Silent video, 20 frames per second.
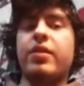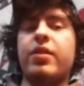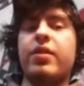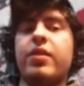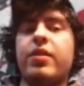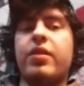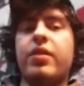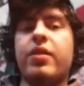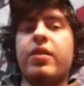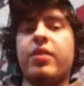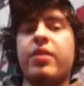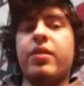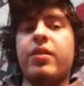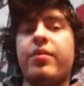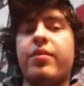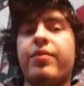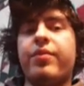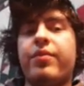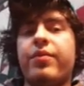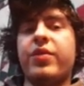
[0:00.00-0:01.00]

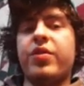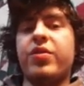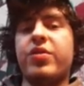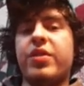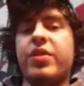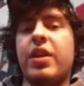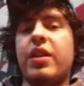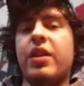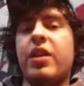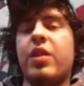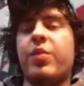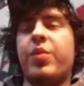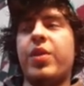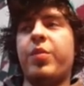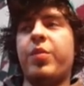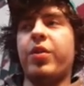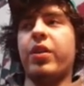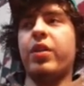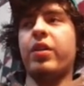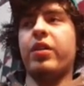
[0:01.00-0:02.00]
There's not a lot of
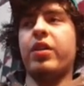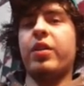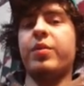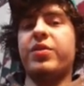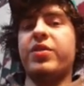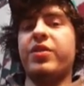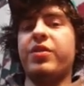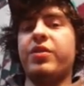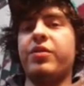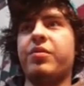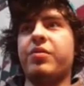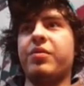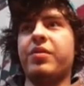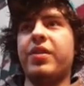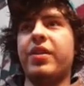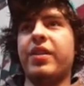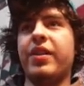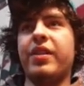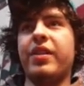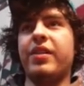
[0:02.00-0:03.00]
people I look up to
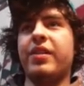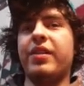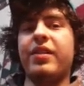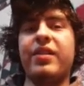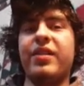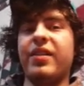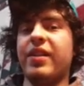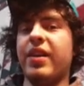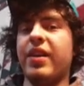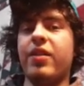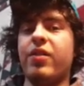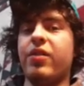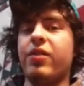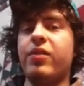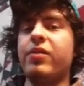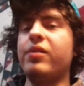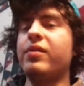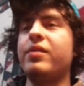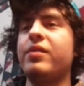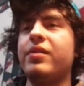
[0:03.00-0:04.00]
at
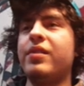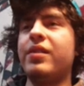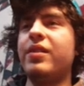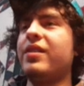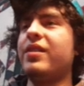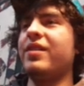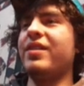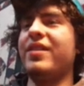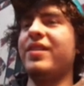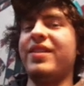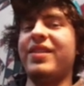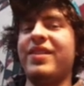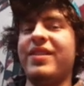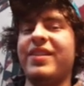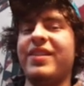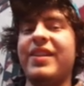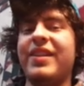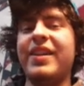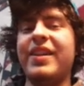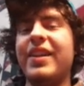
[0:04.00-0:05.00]
all.
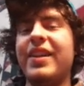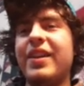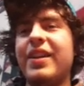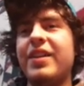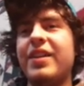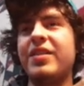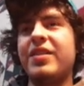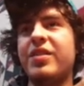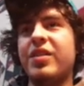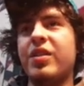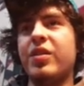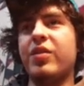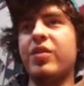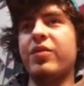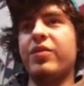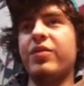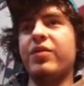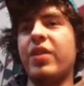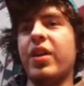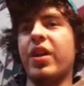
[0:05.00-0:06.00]

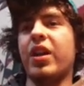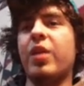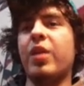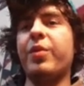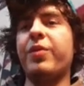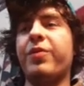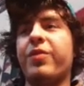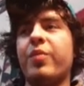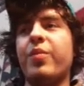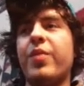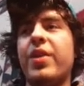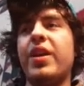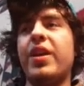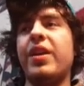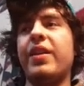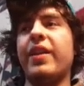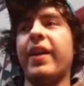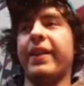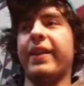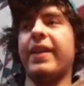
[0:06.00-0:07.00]
So, like, coming from
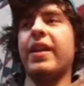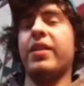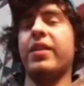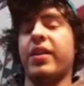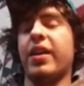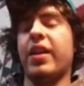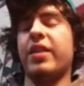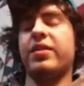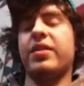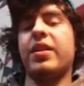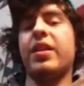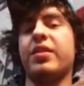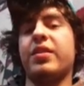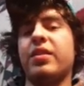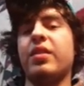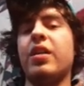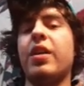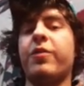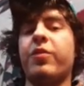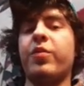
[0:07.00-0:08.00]
me, like, that takes a
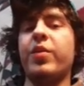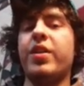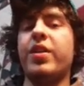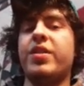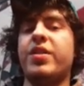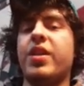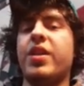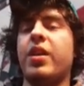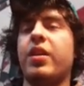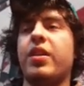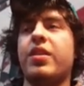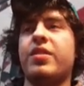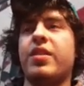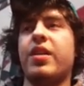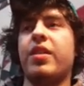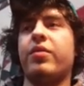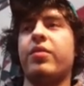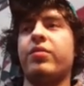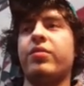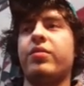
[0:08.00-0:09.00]
lot for me to say, because I don't